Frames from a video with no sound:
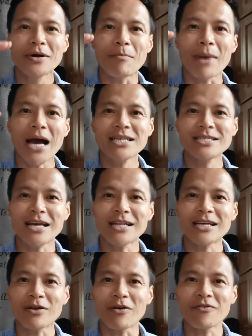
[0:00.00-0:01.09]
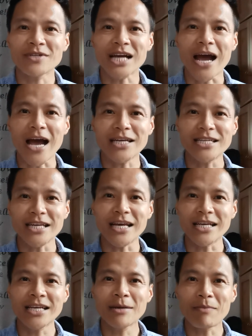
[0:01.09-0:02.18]
My standard of
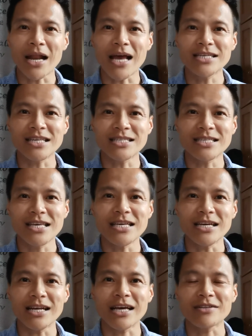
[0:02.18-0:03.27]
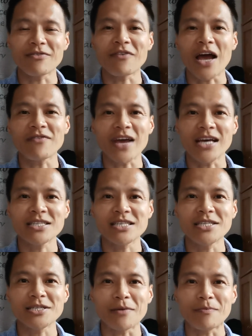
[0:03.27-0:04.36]
tidying place is here, like the 5S
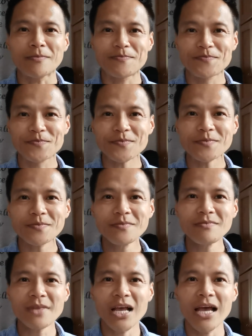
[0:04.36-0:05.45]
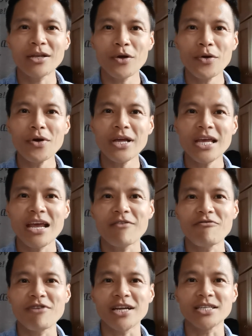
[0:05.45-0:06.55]
system. And her
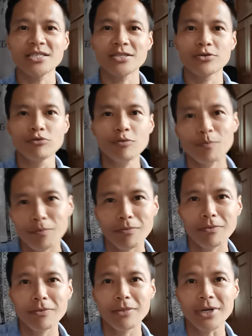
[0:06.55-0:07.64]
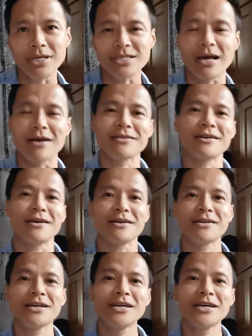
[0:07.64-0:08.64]
carefree is down there.